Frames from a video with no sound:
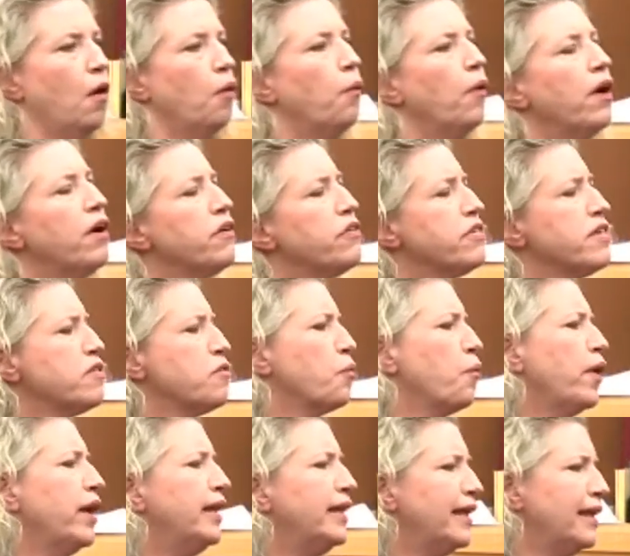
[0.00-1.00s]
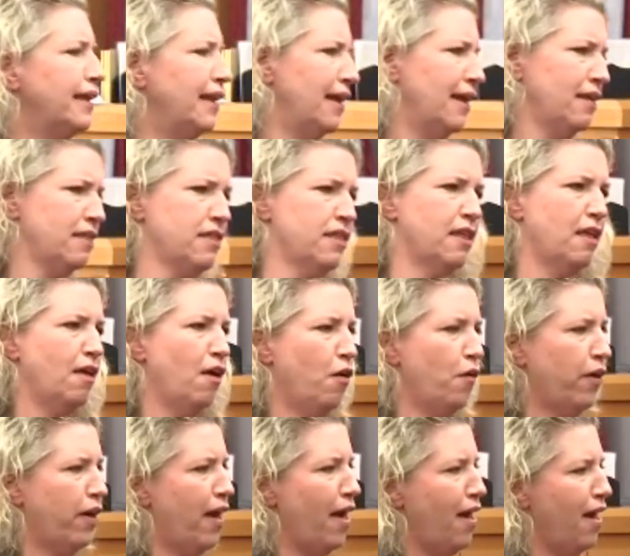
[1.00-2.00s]
Where is this windedness?
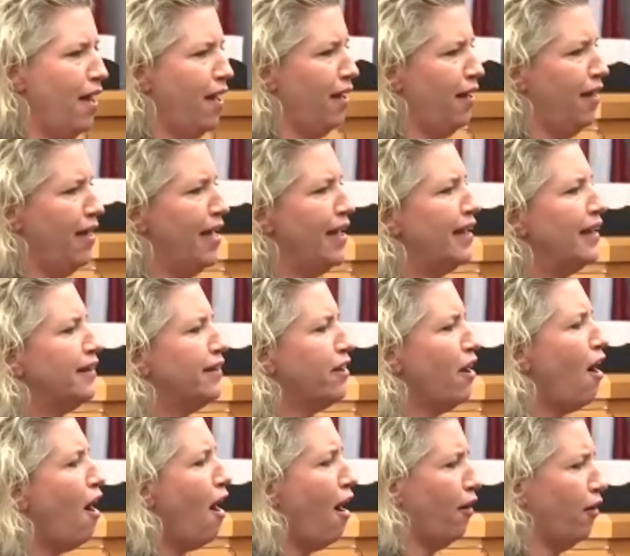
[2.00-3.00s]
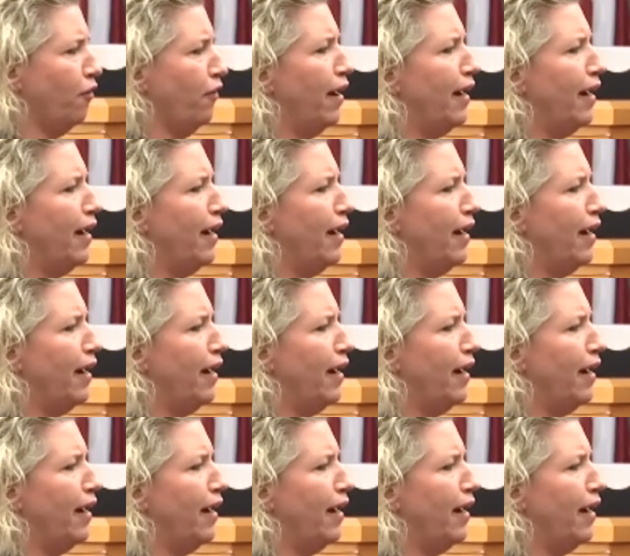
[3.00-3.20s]
Okay? He can talk,